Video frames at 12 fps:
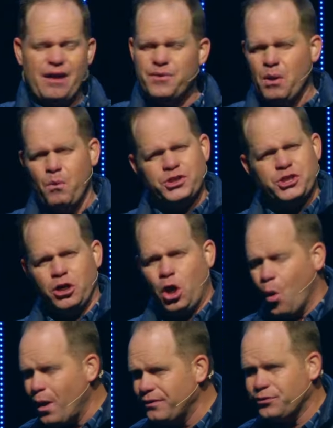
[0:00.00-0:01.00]
I don't know what you're
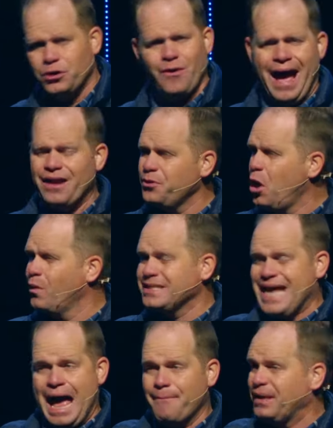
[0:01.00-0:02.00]
going through. I don't know
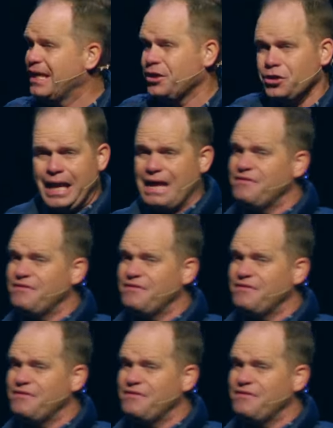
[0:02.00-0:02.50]
what's happening in your